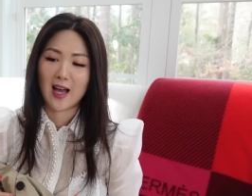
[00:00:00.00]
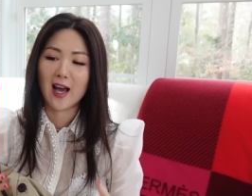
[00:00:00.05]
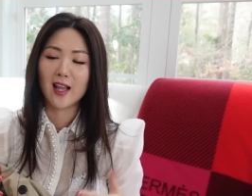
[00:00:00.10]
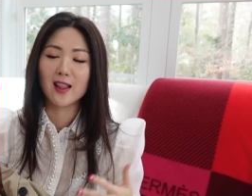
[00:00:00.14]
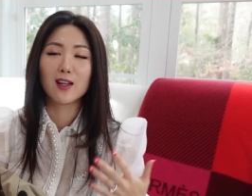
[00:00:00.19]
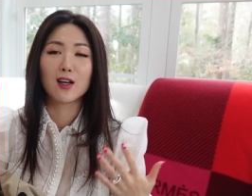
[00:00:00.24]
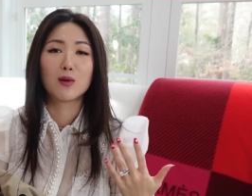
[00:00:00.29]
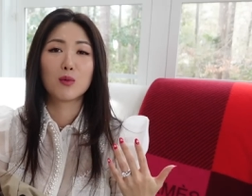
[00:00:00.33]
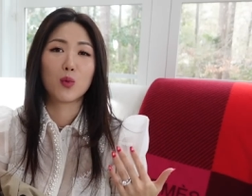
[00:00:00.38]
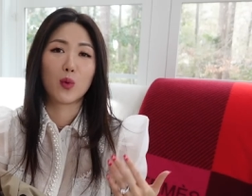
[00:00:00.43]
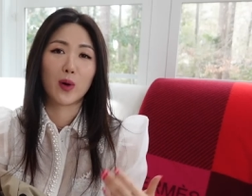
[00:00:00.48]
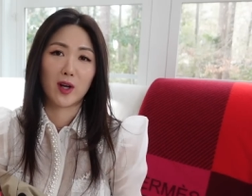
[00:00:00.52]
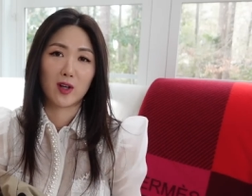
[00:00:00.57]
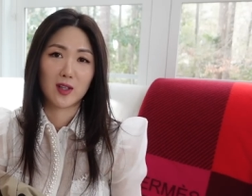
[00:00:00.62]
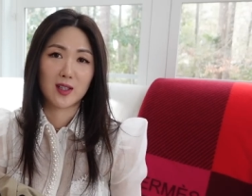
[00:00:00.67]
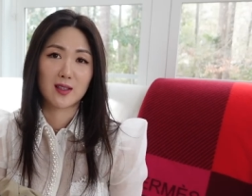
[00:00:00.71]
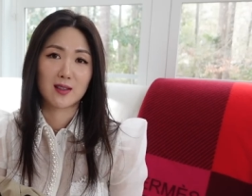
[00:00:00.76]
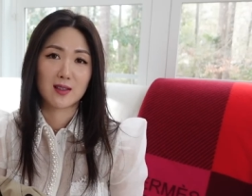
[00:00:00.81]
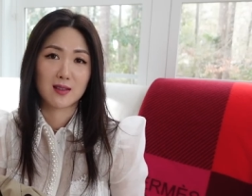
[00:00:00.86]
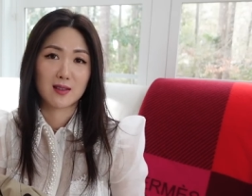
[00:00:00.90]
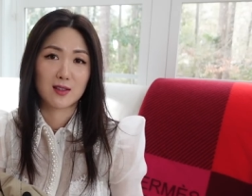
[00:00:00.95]
I love
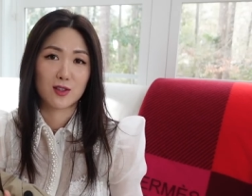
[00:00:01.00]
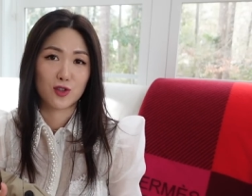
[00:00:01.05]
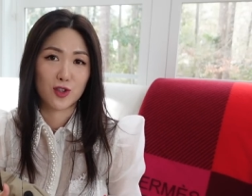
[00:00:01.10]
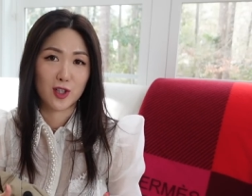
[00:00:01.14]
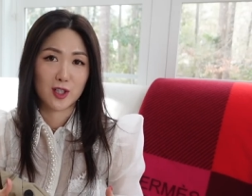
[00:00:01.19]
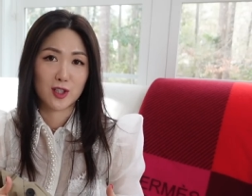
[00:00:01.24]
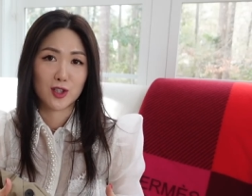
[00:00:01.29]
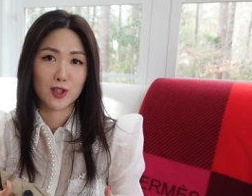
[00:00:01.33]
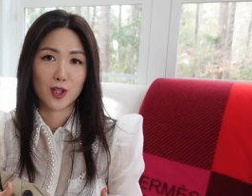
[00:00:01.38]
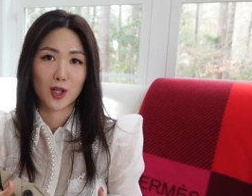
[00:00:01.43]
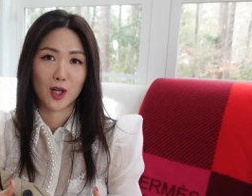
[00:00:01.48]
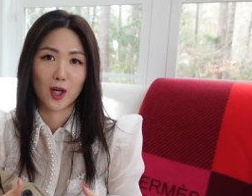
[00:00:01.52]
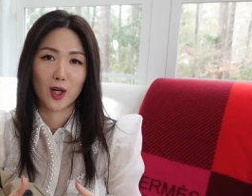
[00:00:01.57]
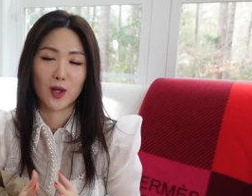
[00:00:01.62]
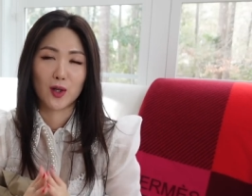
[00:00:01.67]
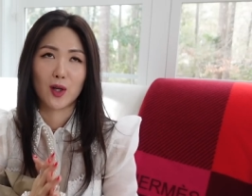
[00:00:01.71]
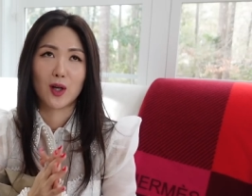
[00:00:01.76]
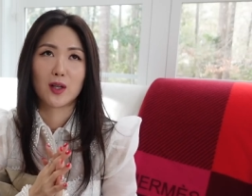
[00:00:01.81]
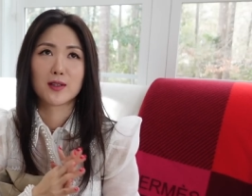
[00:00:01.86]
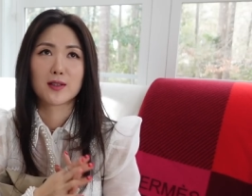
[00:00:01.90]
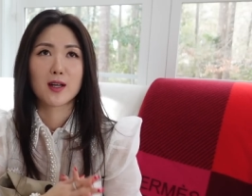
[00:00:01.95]
wearing this trench
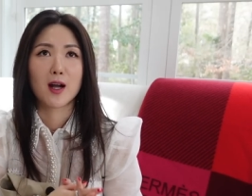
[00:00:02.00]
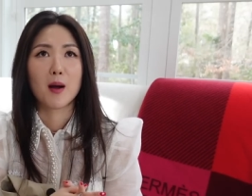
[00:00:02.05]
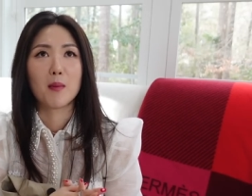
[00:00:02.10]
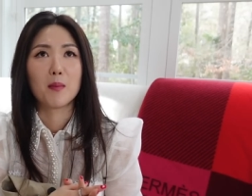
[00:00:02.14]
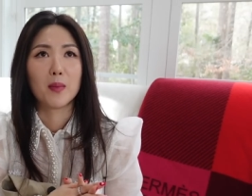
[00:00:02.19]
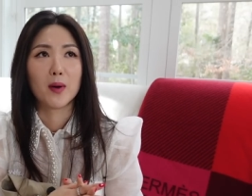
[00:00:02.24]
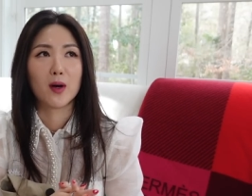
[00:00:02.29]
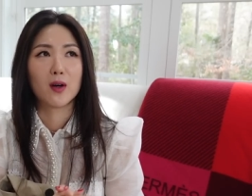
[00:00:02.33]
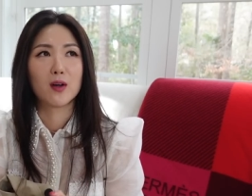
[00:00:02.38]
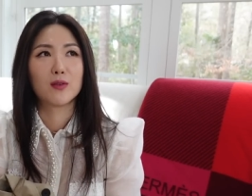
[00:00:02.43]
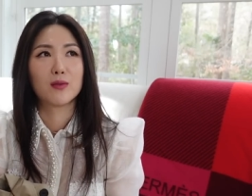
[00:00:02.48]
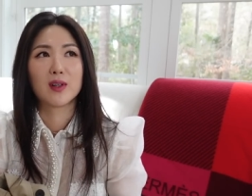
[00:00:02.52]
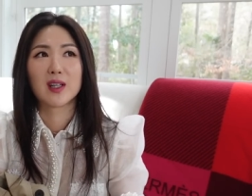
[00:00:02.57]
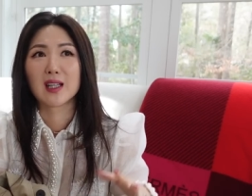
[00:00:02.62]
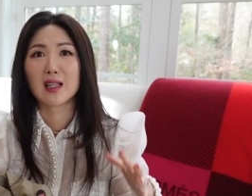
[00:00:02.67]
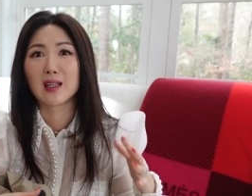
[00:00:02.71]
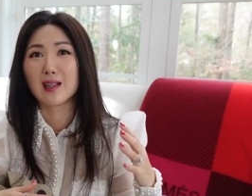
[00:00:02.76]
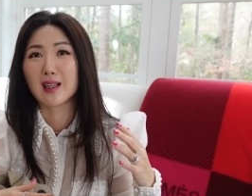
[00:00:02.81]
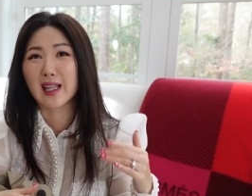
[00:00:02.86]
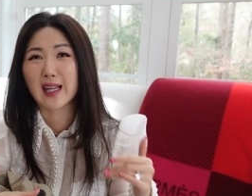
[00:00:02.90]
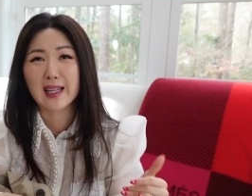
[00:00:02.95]
coat on top of
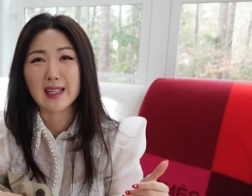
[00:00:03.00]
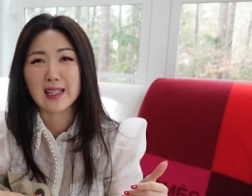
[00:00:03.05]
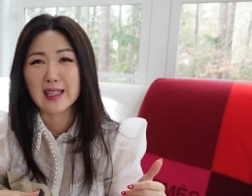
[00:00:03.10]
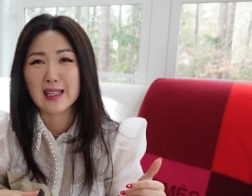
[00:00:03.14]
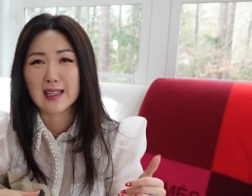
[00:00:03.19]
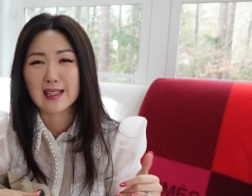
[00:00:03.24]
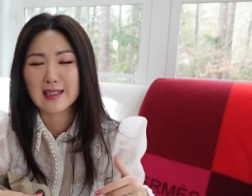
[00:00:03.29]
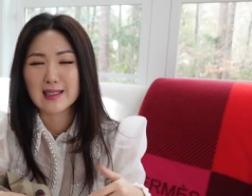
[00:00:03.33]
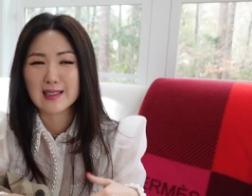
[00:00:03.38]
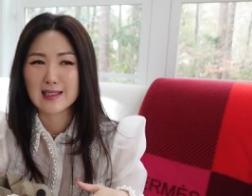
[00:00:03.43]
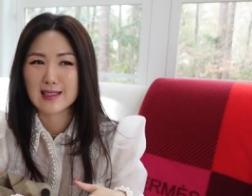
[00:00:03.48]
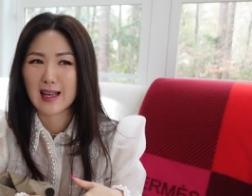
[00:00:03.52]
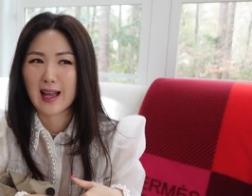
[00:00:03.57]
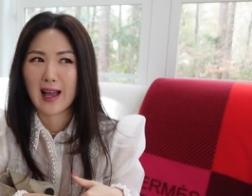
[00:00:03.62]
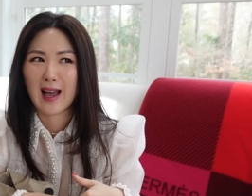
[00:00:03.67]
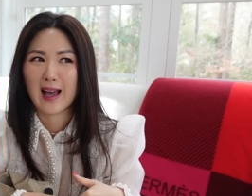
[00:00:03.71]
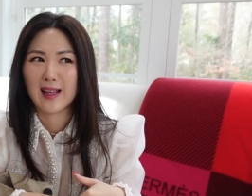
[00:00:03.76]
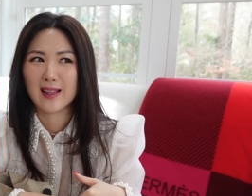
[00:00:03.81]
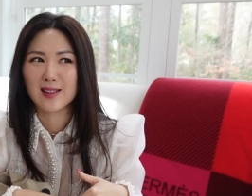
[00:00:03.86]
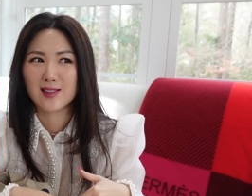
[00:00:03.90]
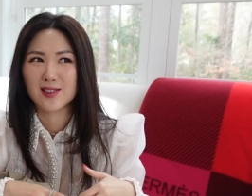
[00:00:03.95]
leggings
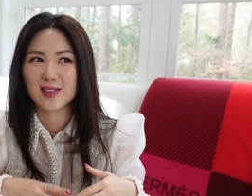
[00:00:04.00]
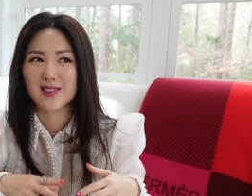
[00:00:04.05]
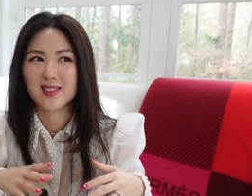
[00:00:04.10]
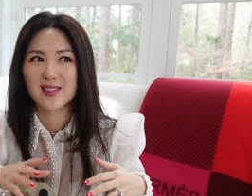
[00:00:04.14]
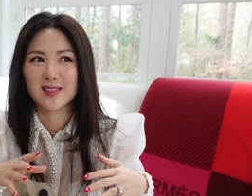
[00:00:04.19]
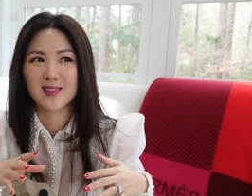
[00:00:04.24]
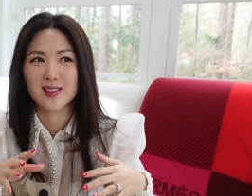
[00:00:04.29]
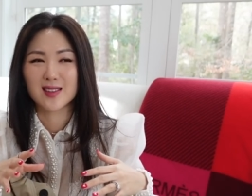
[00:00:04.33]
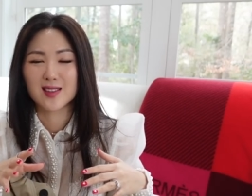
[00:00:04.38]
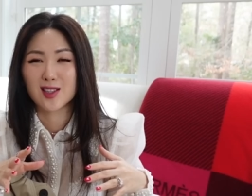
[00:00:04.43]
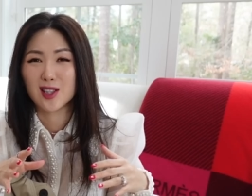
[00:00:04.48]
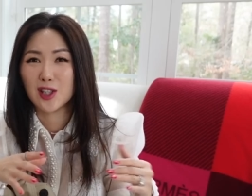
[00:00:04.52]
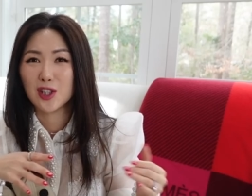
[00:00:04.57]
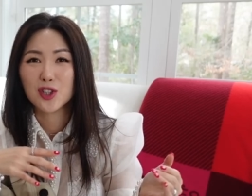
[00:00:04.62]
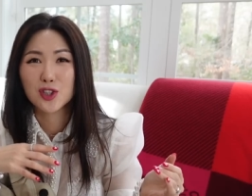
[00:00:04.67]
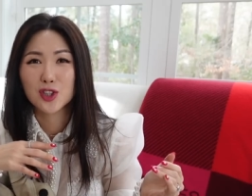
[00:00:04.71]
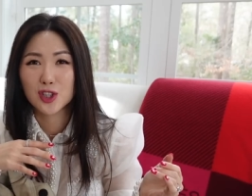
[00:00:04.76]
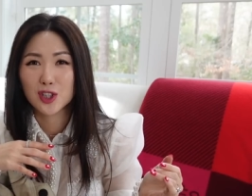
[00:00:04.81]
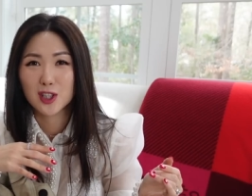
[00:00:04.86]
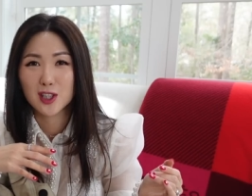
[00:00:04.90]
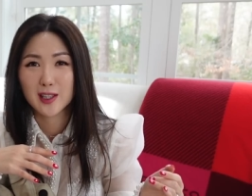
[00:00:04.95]
and just
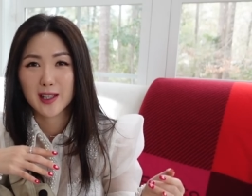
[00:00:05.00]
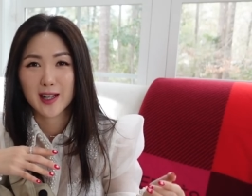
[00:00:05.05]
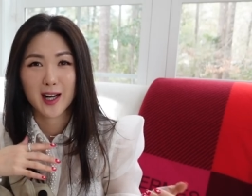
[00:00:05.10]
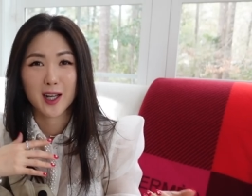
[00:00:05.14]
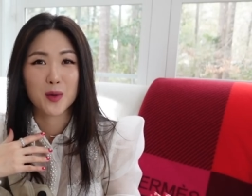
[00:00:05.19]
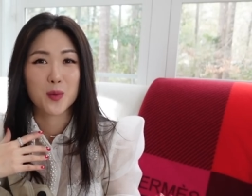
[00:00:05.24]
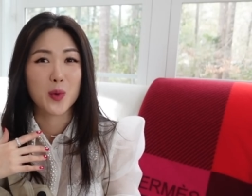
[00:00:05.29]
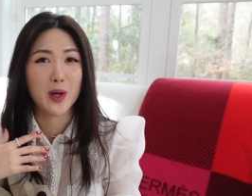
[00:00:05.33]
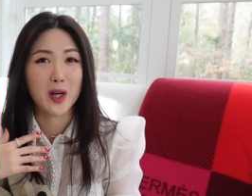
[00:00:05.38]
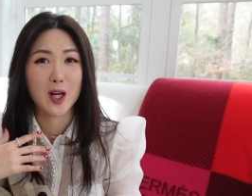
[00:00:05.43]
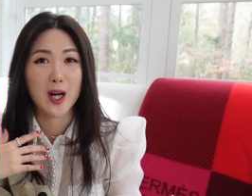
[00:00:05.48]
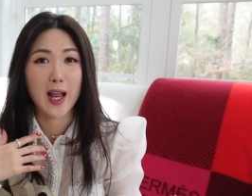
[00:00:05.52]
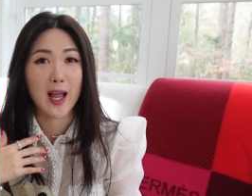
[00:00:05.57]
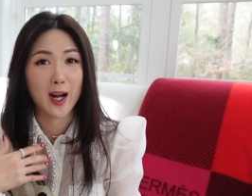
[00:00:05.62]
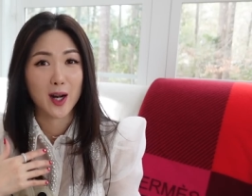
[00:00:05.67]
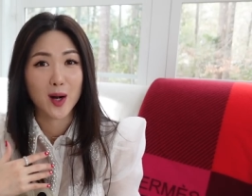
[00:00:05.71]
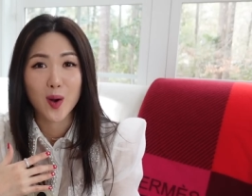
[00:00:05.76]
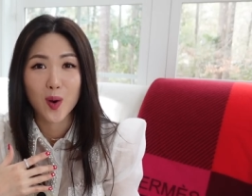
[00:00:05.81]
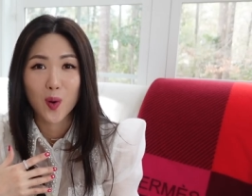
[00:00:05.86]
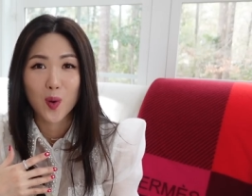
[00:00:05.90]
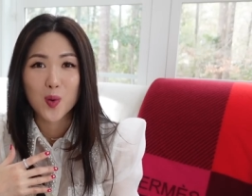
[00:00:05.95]
t-shirt that I wear
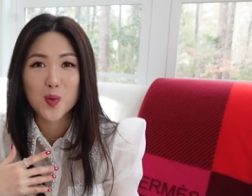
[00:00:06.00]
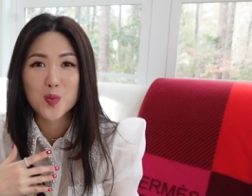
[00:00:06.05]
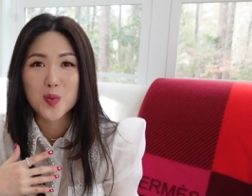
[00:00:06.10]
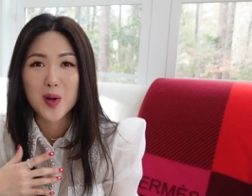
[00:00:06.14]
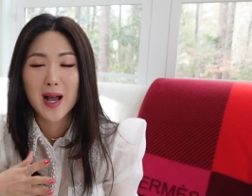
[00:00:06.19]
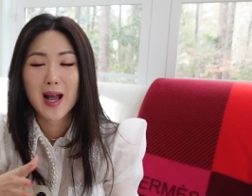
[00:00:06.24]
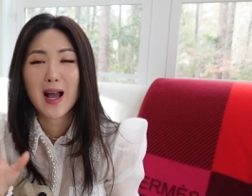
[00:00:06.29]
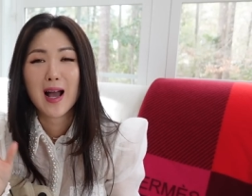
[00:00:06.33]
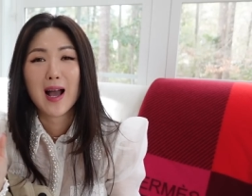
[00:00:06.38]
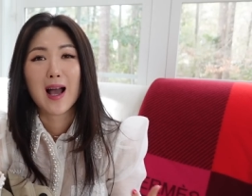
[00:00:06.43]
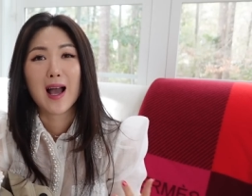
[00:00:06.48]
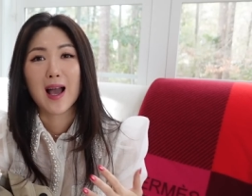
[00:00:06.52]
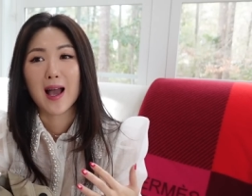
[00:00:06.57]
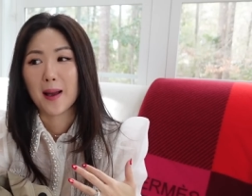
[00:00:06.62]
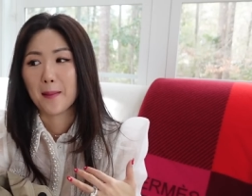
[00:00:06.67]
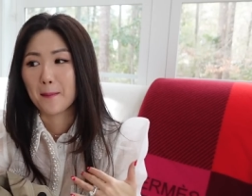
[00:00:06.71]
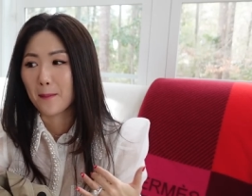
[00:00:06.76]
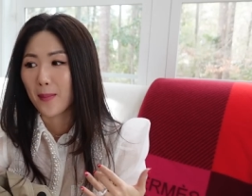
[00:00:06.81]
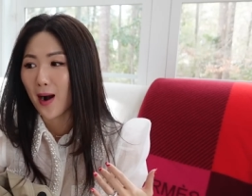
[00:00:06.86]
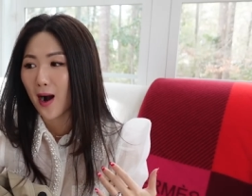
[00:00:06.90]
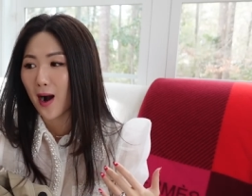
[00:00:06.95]
at home,
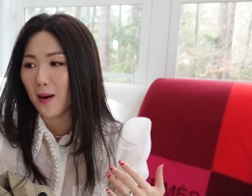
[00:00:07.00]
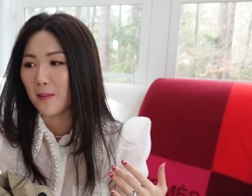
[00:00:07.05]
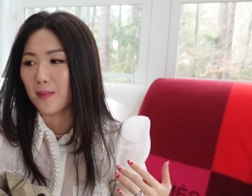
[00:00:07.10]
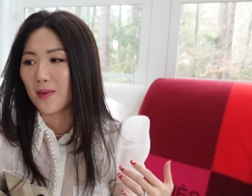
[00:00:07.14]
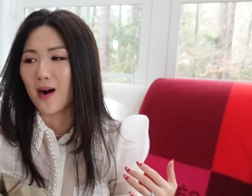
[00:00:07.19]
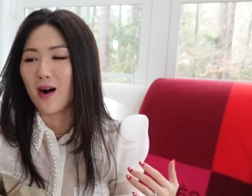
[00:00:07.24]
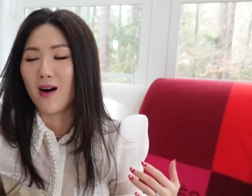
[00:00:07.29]
and pop